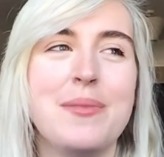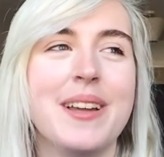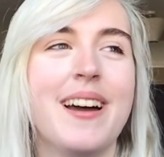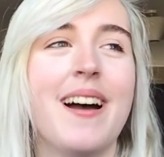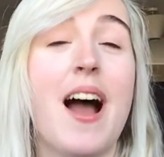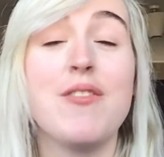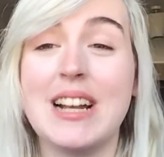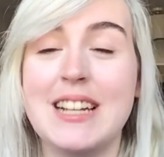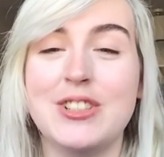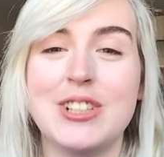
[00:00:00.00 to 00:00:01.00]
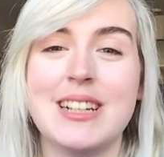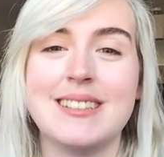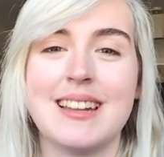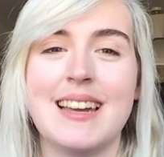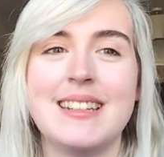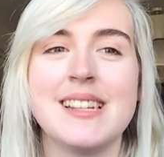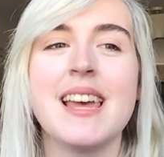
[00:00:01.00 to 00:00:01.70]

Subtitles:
But I really enjoyed it as a kid.